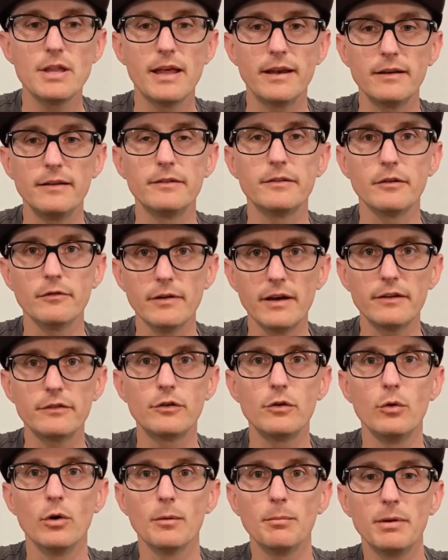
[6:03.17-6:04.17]
that is a
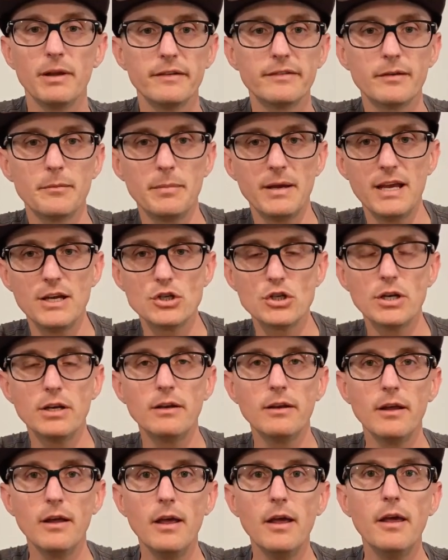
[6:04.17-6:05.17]
rescuer plus a patient,